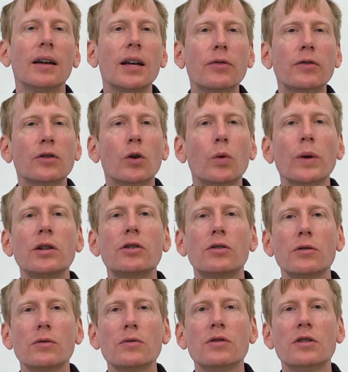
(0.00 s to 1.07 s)
even though we
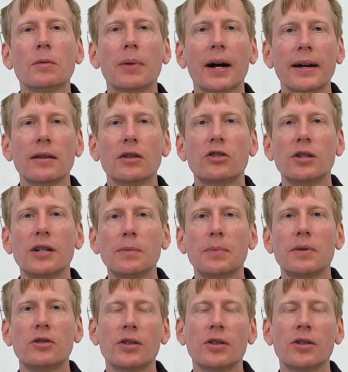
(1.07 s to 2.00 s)
choose to buy the cheap